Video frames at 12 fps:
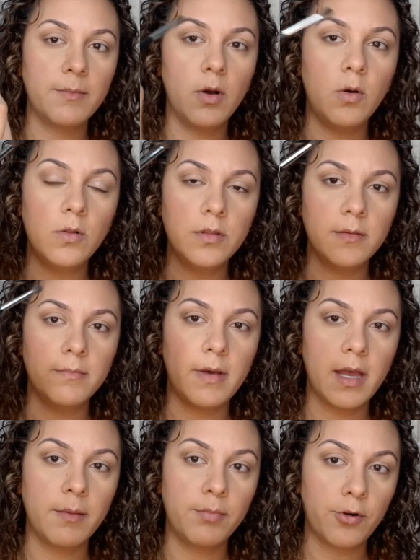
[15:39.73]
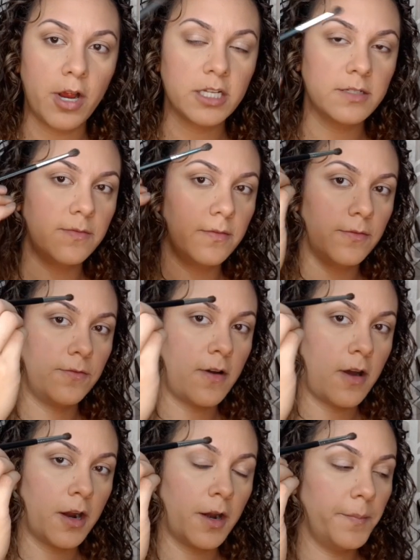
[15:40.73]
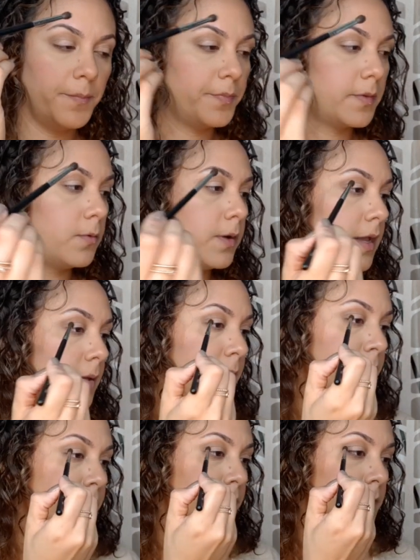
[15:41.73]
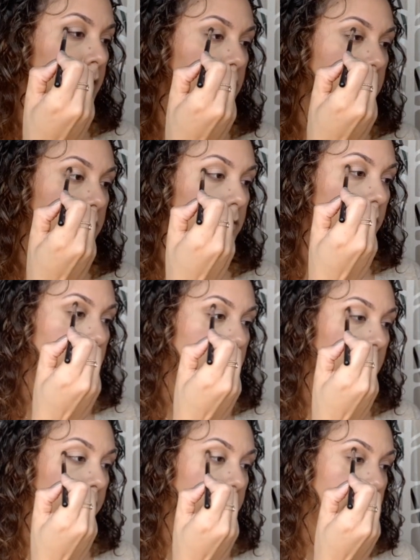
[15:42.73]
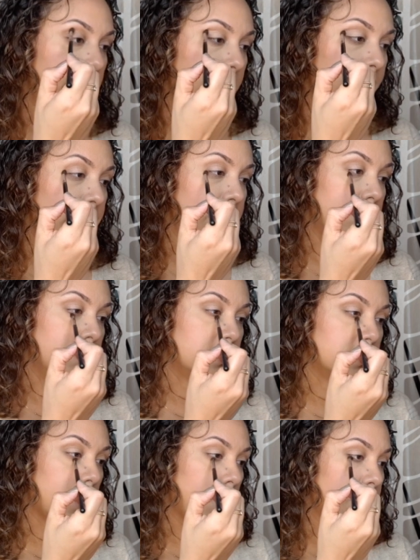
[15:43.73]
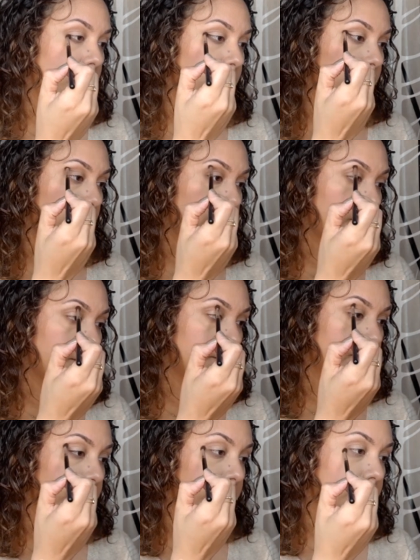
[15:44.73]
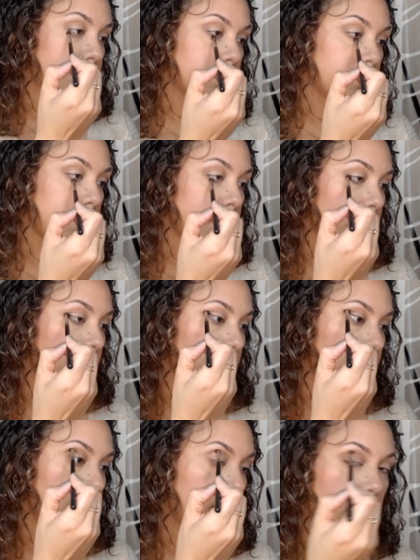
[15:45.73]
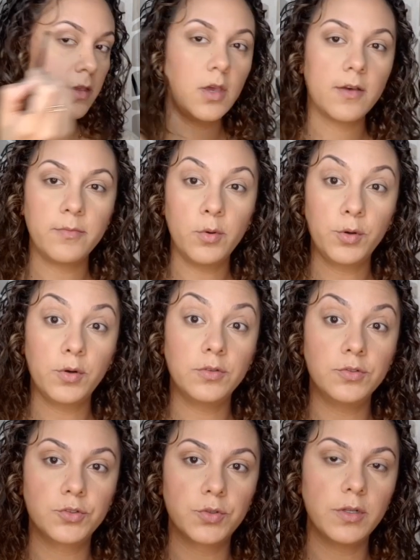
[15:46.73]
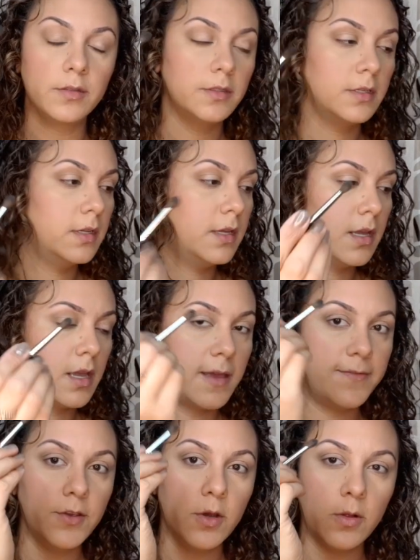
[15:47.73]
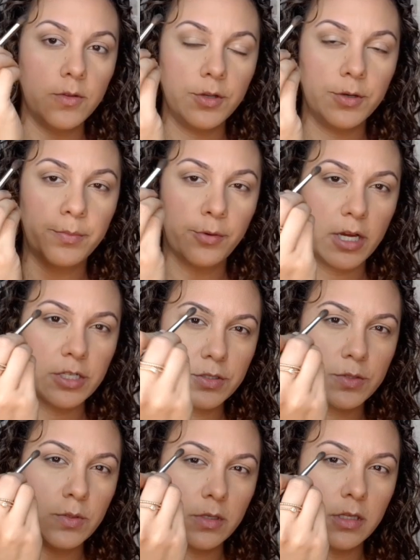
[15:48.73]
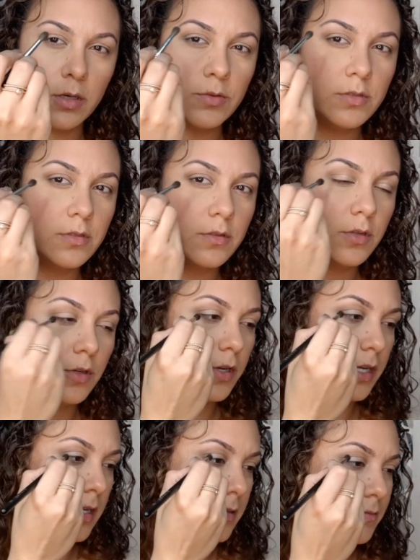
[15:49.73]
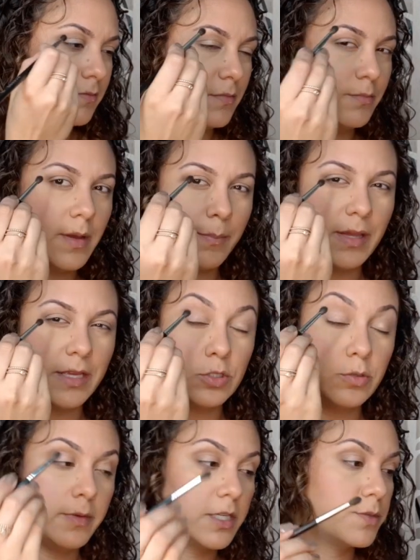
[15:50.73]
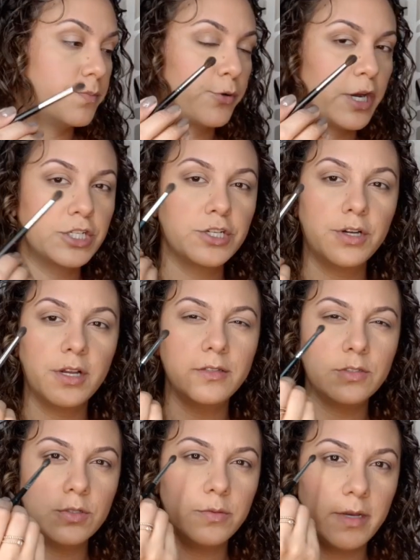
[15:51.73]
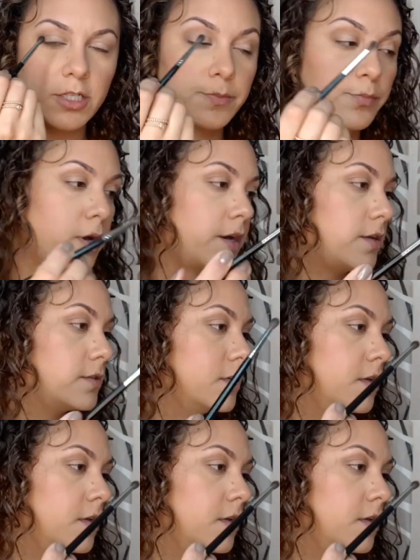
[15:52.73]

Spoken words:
holding my brush far away, so the application is softer and you have more control. If you hold your brush too close, you're gonna apply too much pressure and too much product.